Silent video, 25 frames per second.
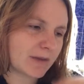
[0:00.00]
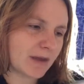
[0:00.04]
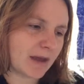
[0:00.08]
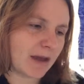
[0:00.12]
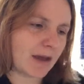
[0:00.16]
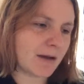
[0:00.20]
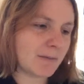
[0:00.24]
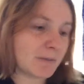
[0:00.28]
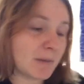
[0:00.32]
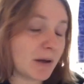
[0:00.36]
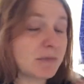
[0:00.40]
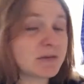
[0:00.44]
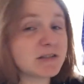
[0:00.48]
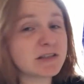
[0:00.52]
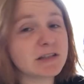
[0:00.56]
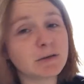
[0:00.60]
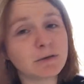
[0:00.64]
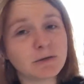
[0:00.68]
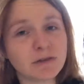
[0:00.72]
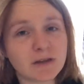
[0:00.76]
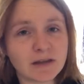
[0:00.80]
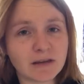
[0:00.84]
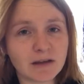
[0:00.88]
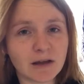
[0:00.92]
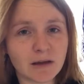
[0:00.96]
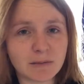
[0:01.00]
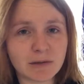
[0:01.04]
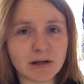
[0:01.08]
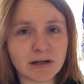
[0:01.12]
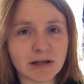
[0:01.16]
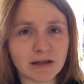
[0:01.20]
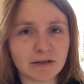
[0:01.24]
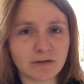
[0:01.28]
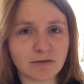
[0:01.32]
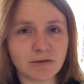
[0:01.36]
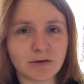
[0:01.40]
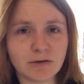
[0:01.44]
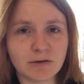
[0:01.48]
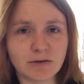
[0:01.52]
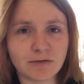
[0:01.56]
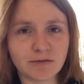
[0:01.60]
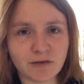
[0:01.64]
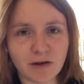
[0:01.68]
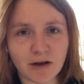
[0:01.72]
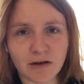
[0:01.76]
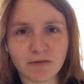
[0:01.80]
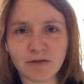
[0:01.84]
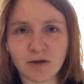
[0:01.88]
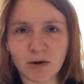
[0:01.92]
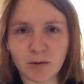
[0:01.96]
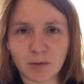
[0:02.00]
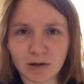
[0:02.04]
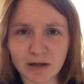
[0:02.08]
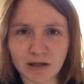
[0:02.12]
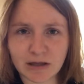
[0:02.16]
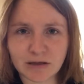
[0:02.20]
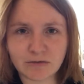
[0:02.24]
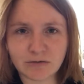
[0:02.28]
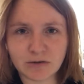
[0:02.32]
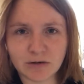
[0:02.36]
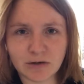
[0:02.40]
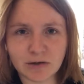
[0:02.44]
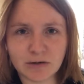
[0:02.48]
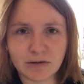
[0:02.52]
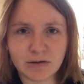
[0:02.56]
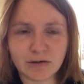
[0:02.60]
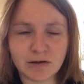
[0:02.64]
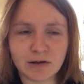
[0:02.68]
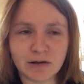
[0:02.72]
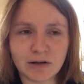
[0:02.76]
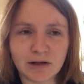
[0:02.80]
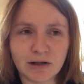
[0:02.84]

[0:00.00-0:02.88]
Um, I still think that I'm gonna get through the five that I wanna get through